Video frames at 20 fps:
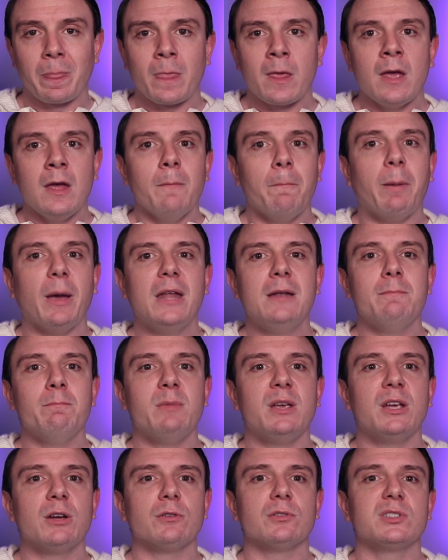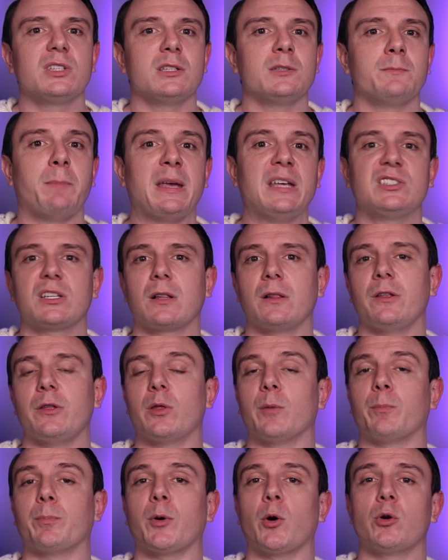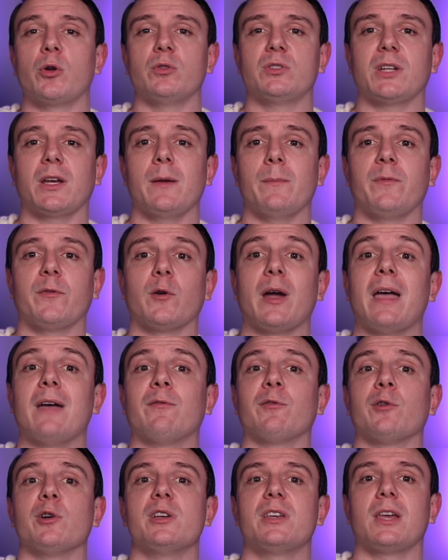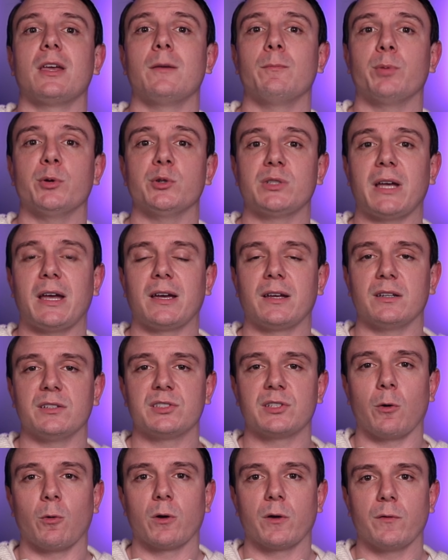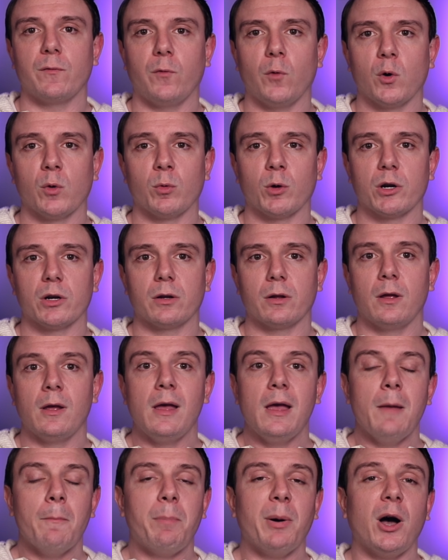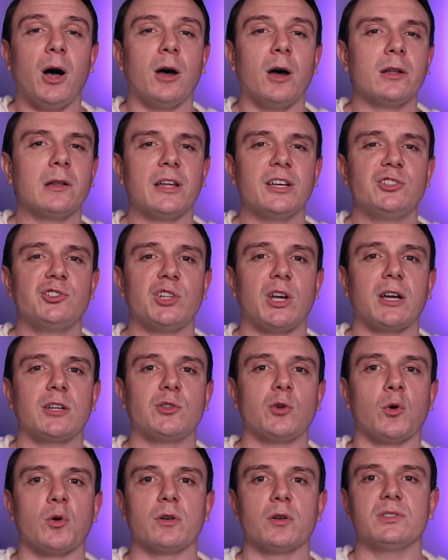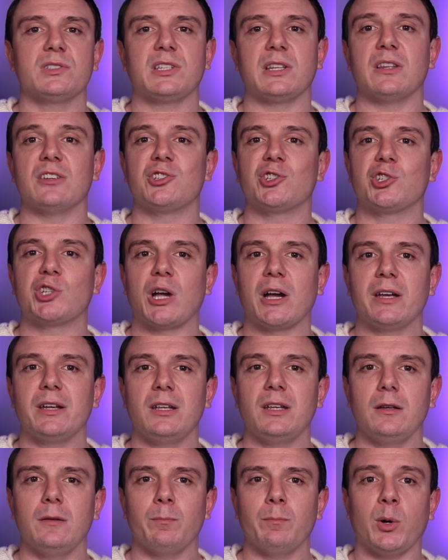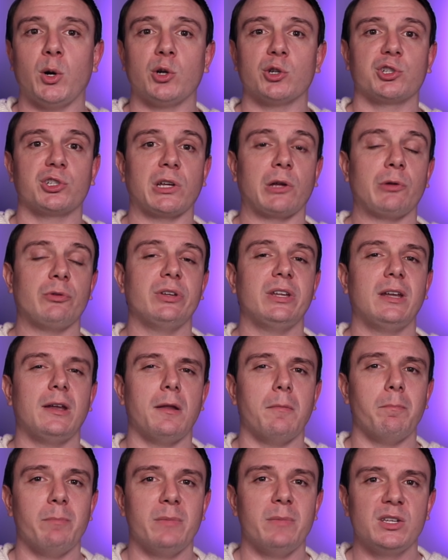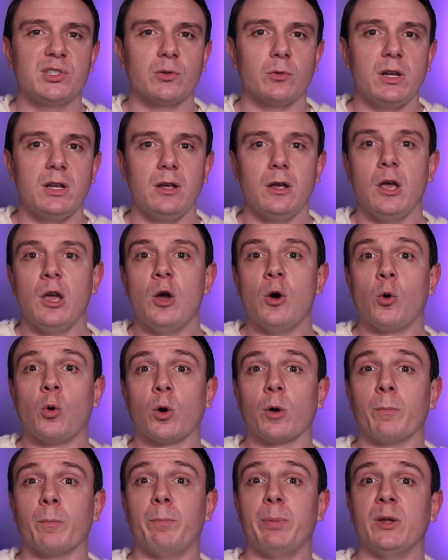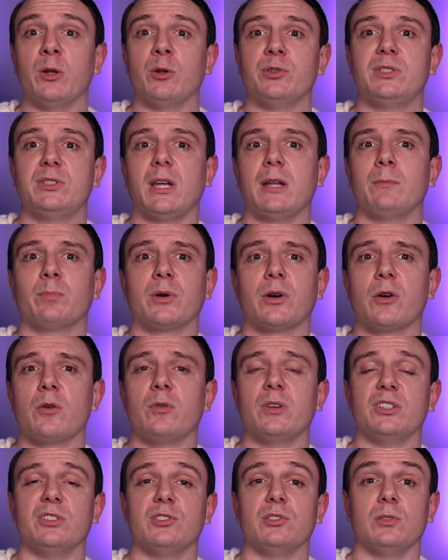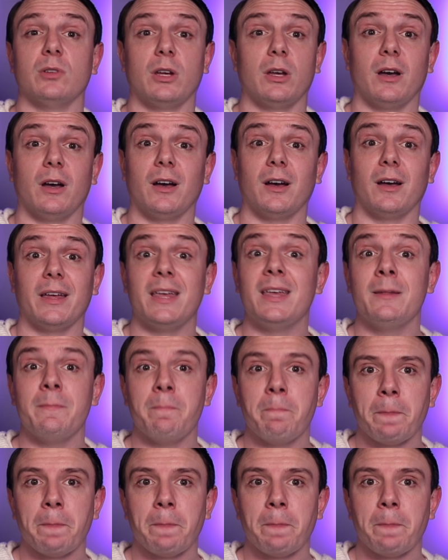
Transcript: Ben Mears is basically the prototype for every King protagonist going forward. But unlike Jack Torrance in The Shining, Paul Sheldon in Misery, or Bill Denbrough in It,